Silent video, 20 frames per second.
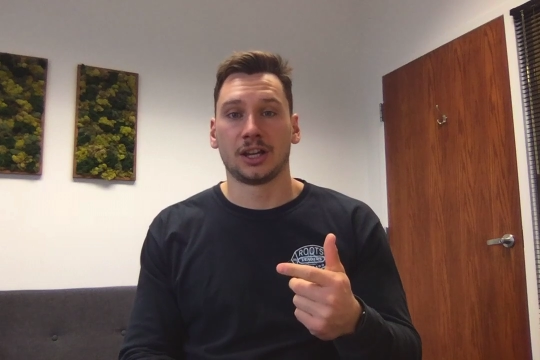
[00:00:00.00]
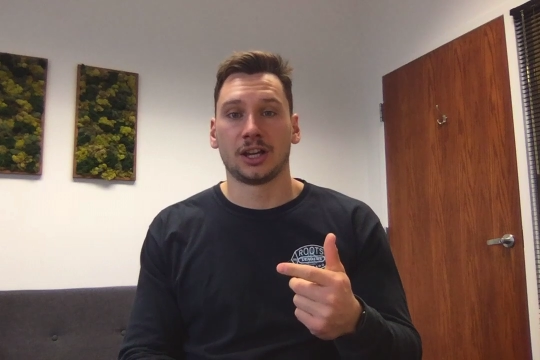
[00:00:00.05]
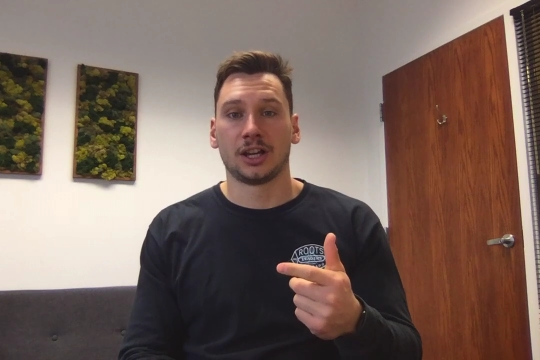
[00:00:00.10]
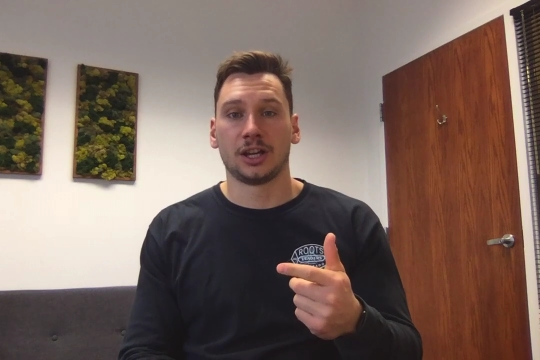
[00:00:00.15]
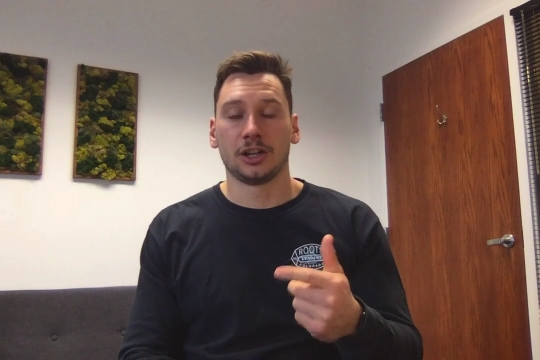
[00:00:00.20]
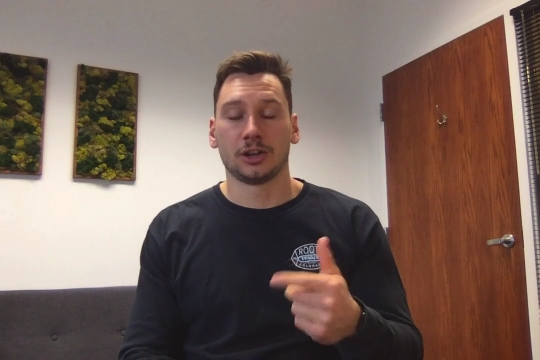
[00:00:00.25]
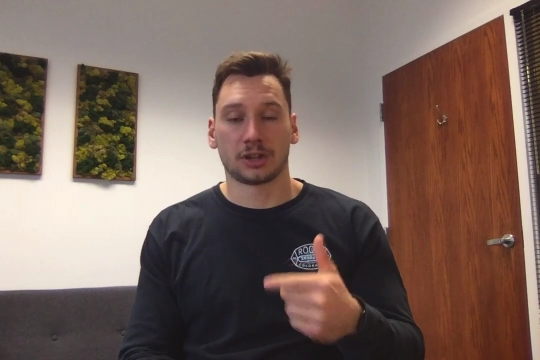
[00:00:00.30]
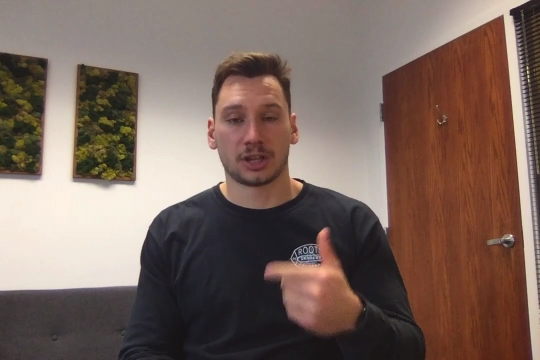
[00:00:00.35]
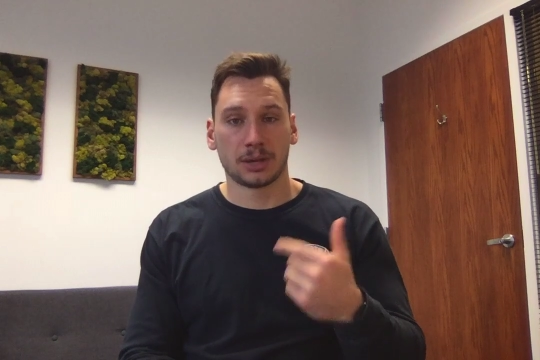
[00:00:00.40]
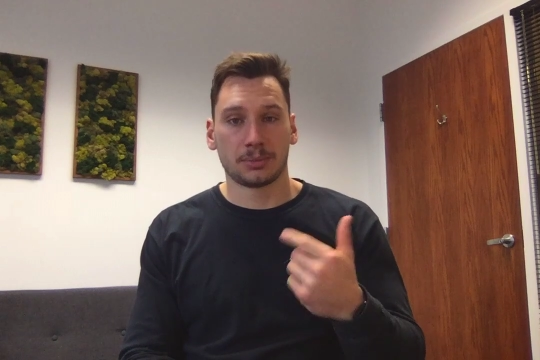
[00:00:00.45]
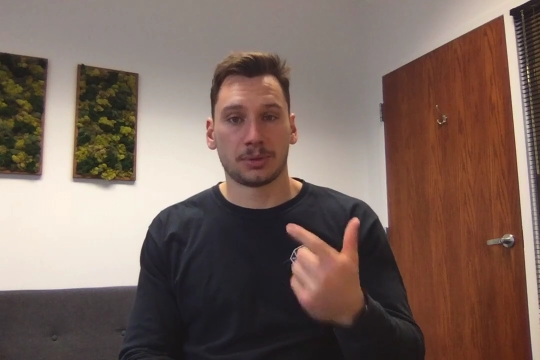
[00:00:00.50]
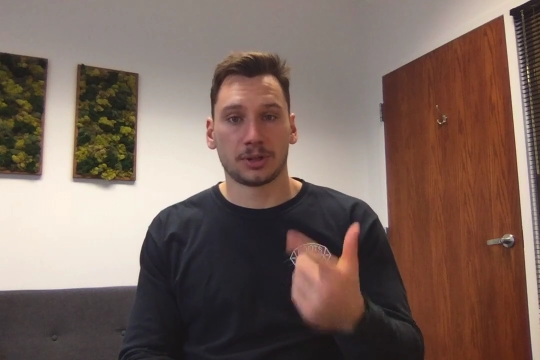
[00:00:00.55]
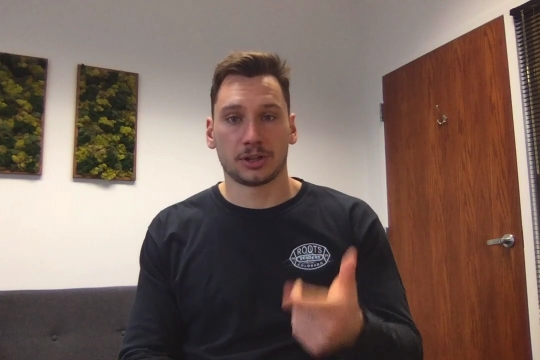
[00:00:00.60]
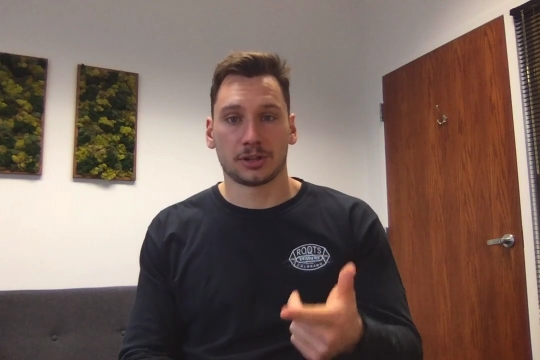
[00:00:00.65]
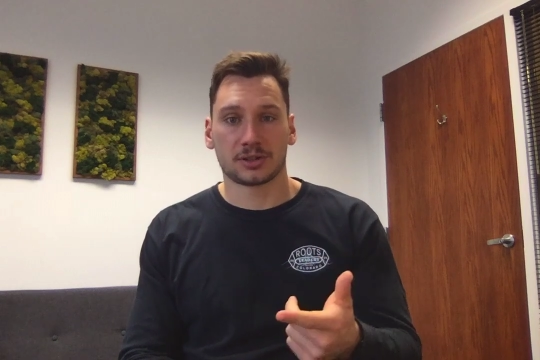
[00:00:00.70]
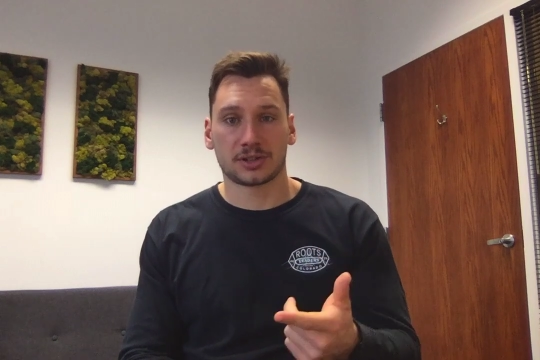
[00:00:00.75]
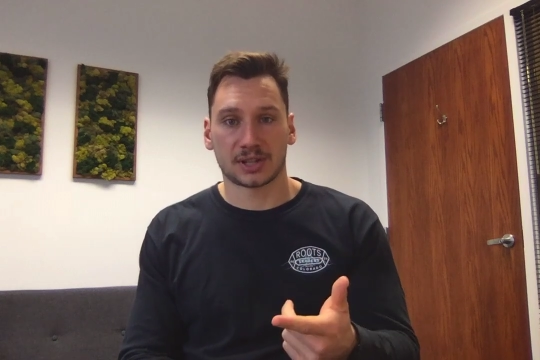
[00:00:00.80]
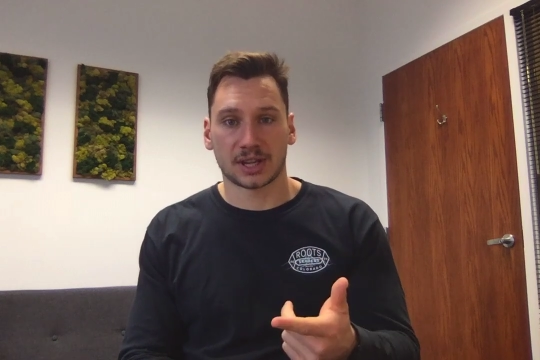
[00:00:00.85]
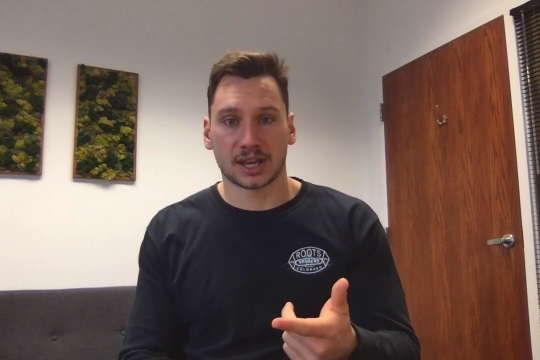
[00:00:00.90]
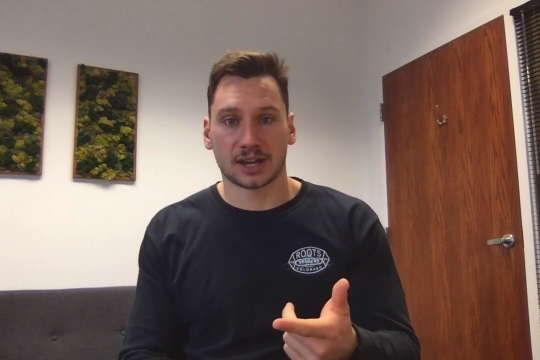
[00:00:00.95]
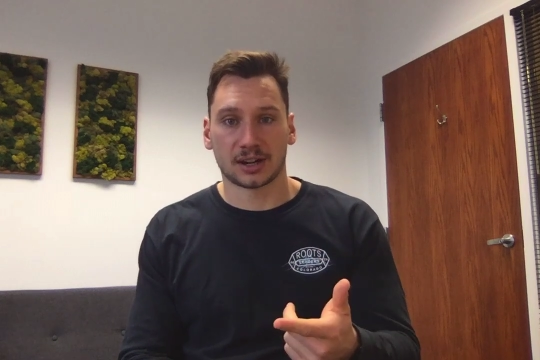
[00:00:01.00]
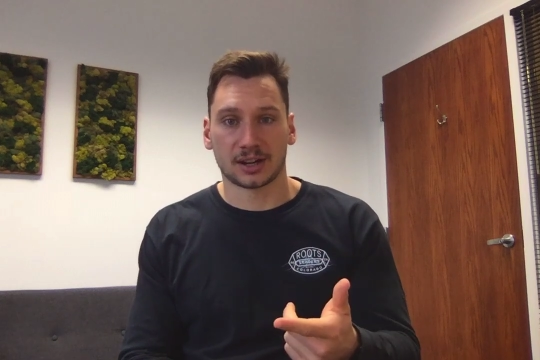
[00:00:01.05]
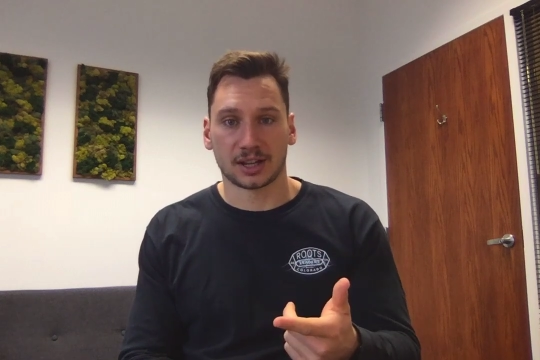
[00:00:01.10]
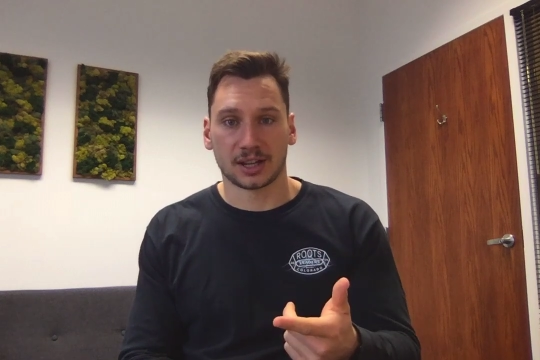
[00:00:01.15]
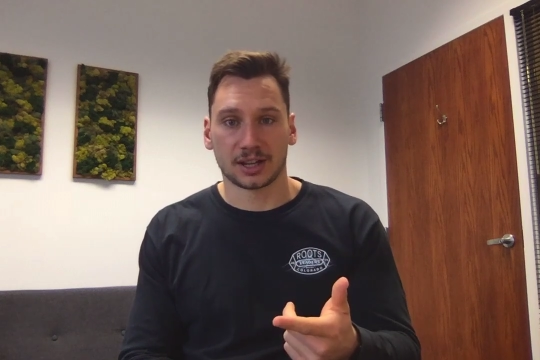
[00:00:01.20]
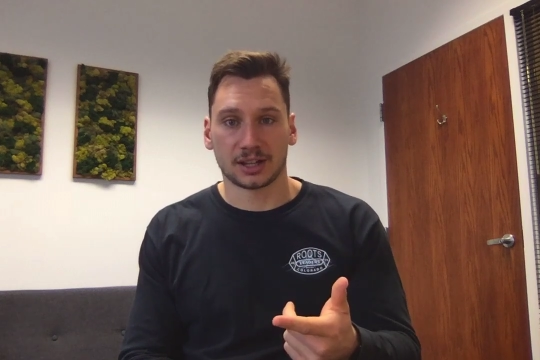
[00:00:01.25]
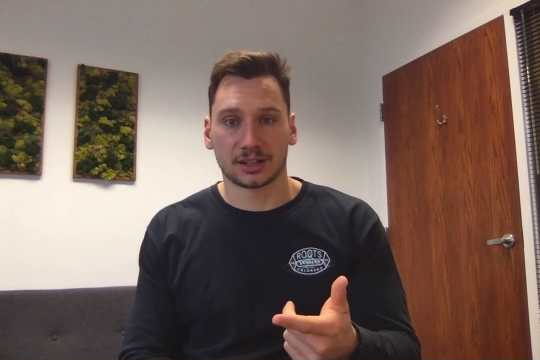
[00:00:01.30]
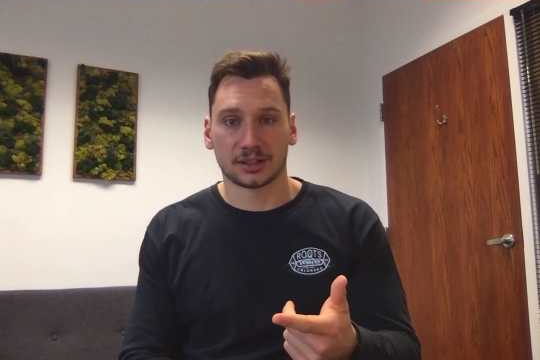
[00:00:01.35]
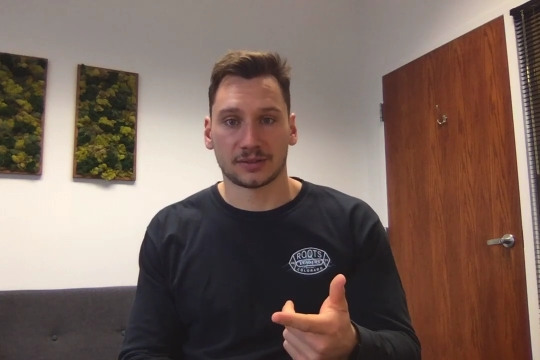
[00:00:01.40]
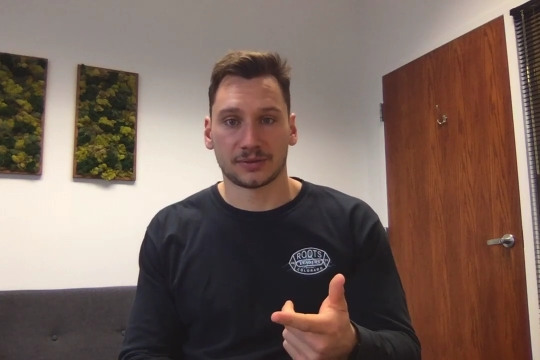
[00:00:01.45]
you're keeping your sanity.